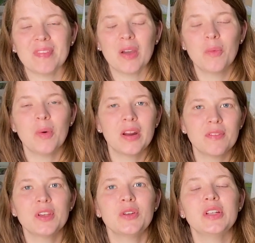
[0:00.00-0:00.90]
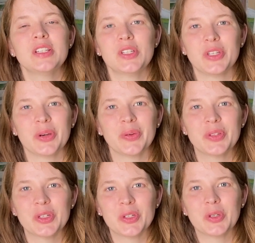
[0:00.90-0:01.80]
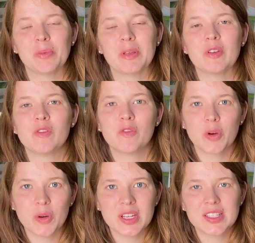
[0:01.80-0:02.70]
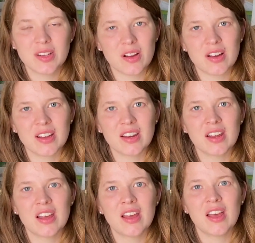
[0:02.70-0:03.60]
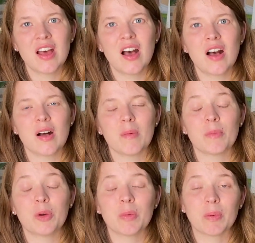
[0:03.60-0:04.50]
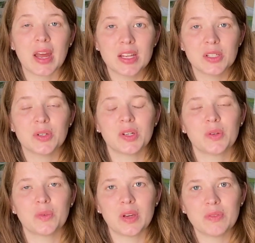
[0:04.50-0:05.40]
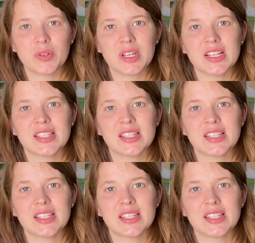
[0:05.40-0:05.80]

whatever you need to do to be focused on gratitude and gratefulness